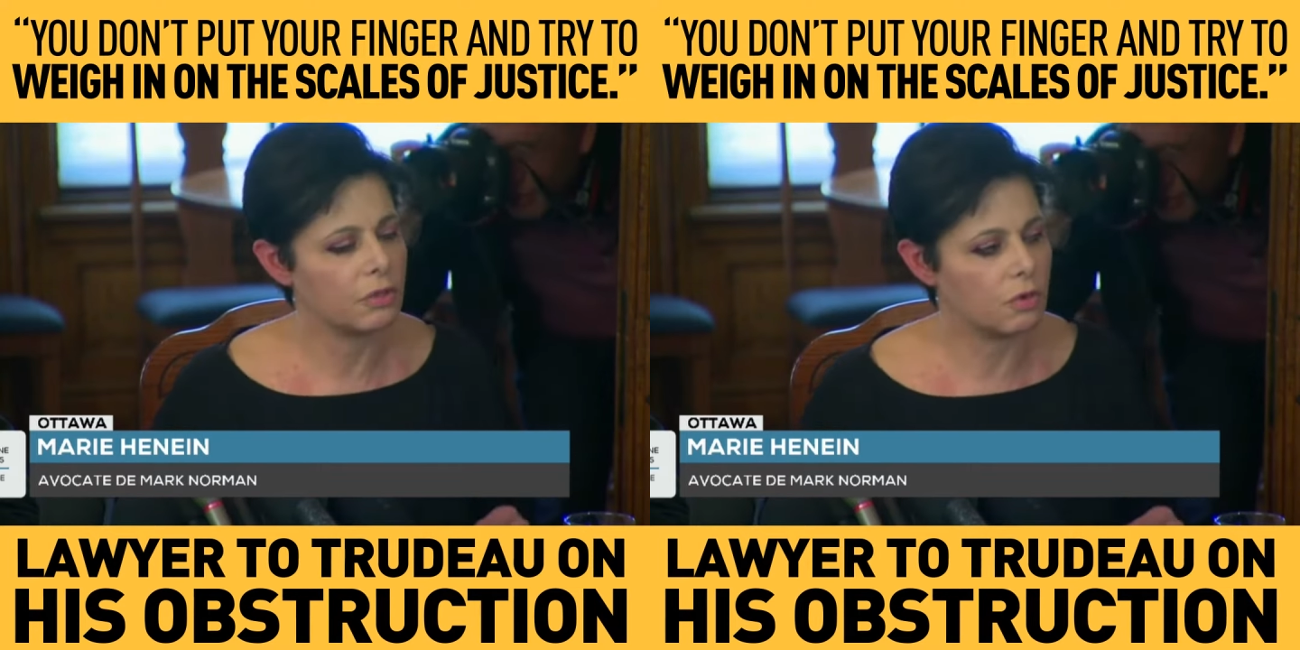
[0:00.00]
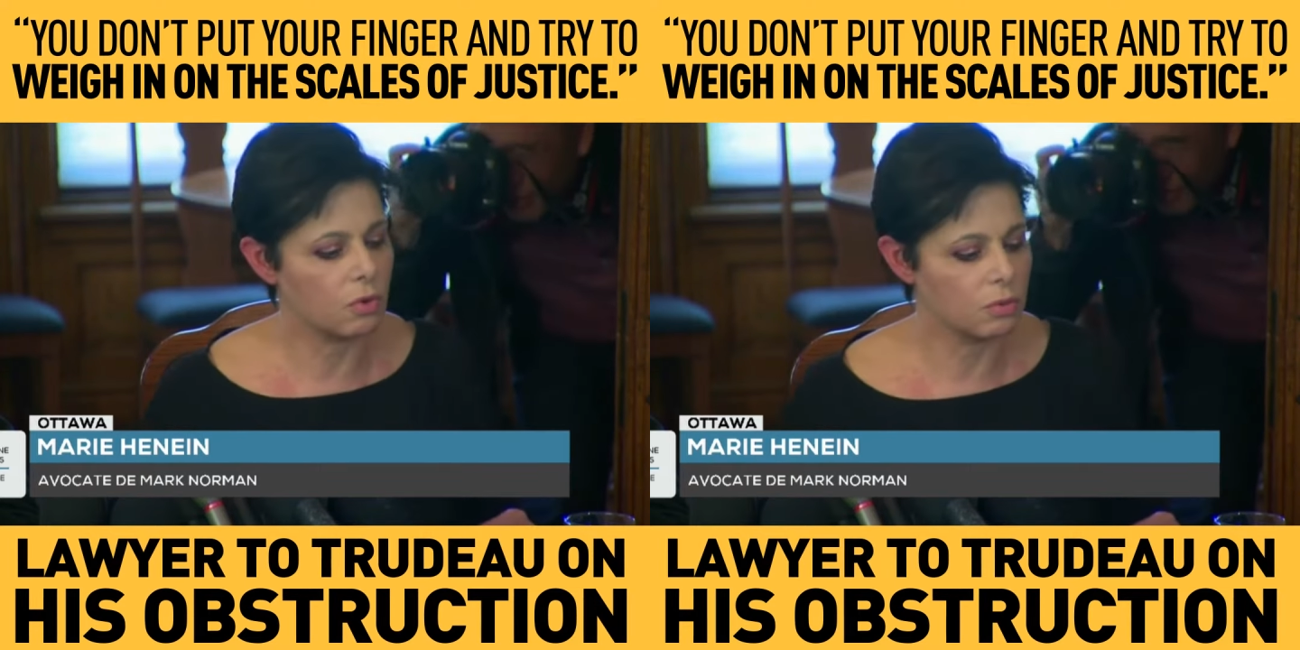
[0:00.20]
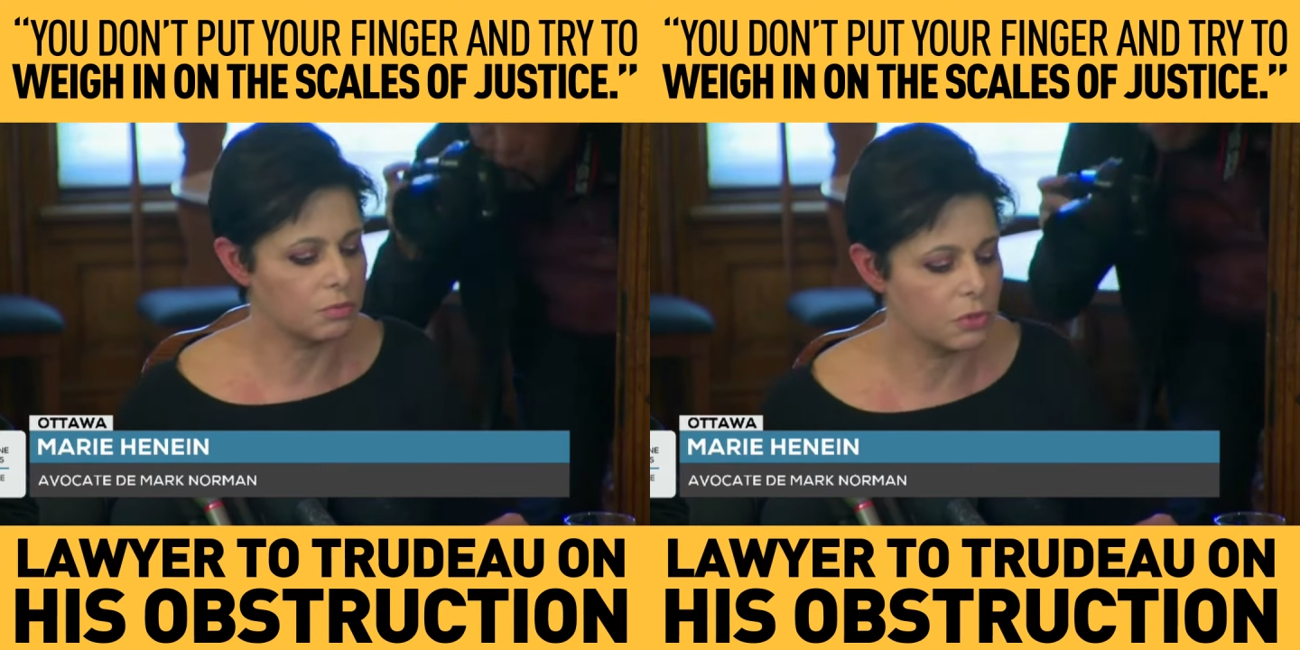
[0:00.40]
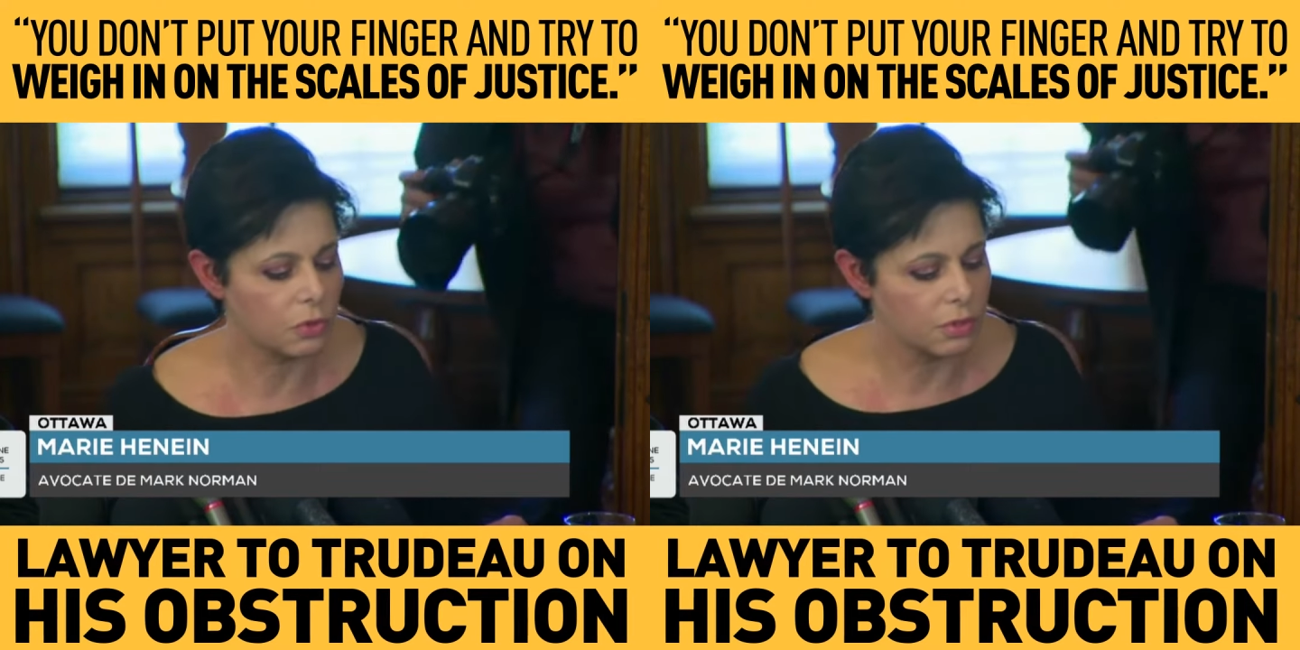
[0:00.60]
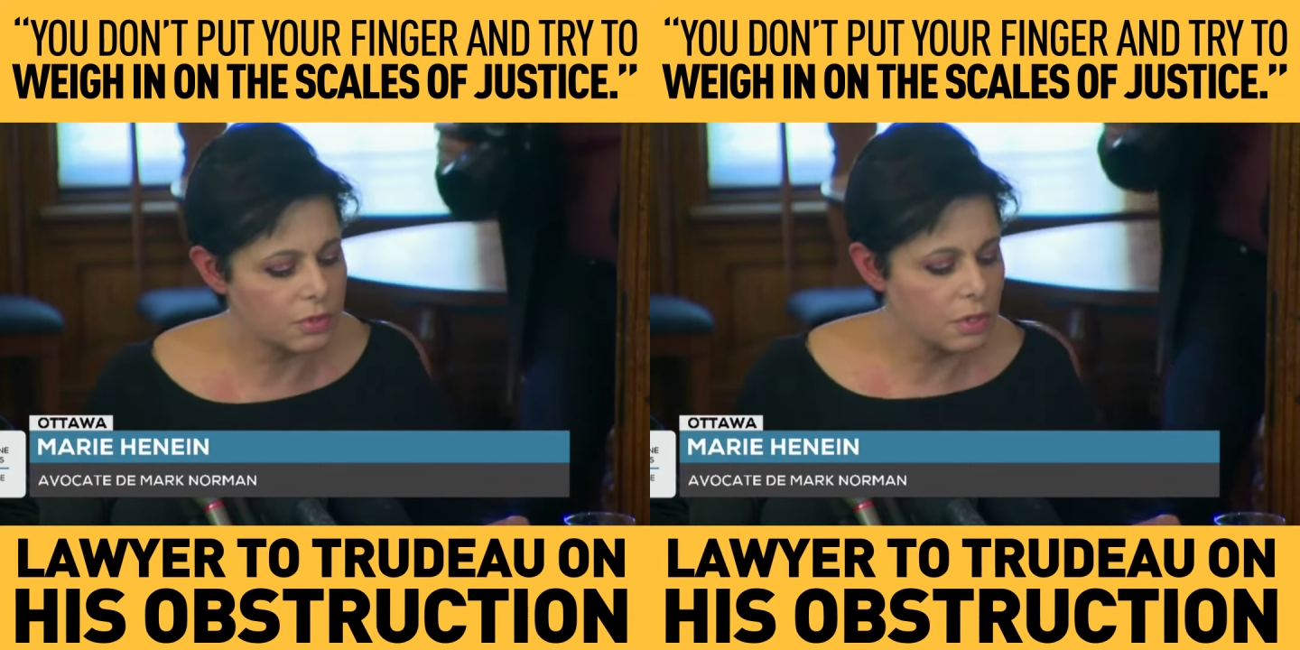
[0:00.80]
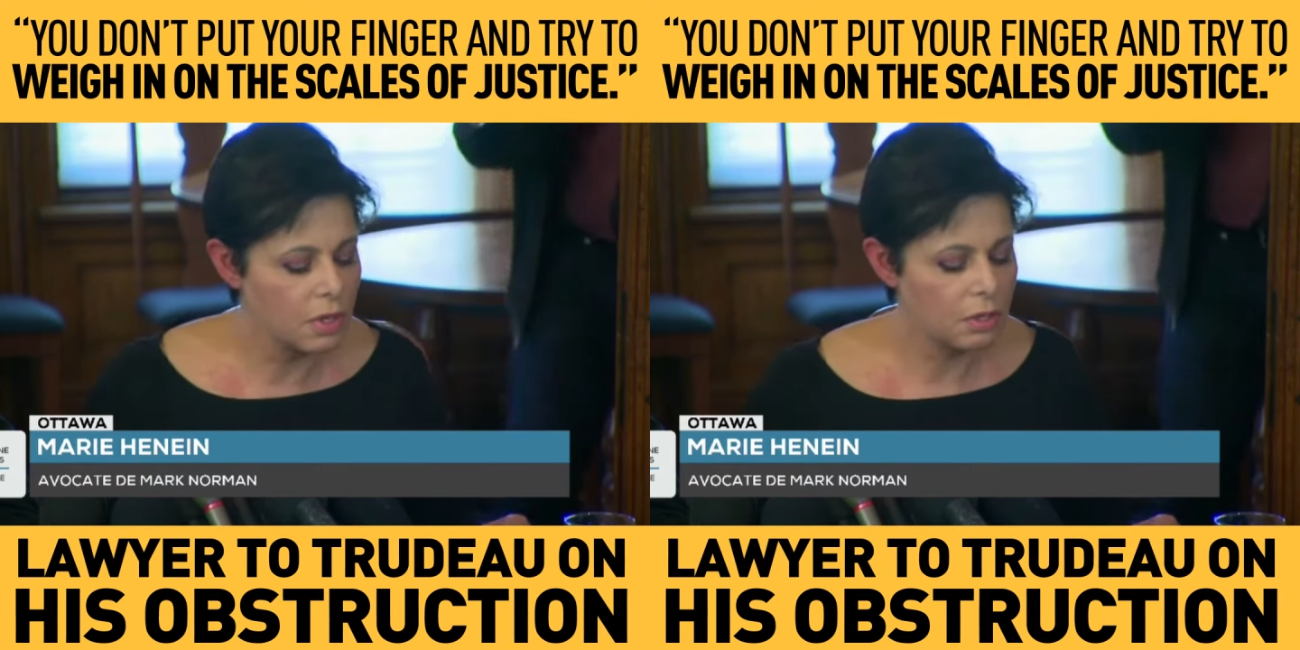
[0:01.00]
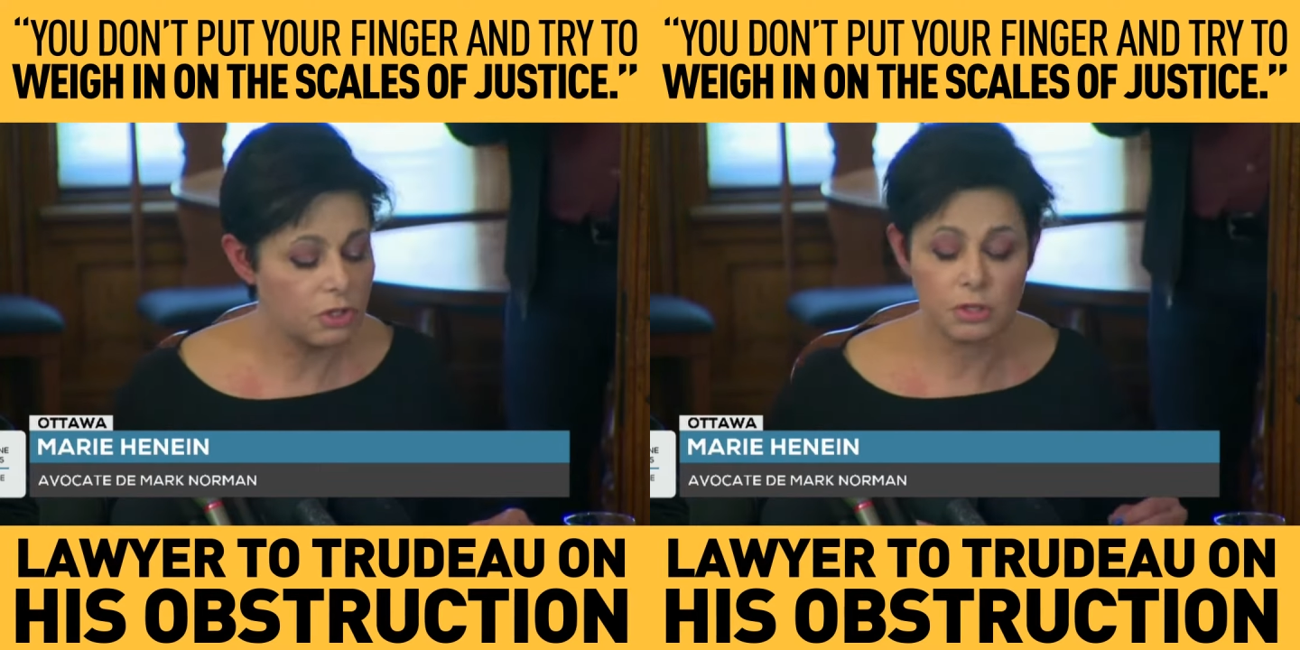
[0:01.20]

the courtroom doors. You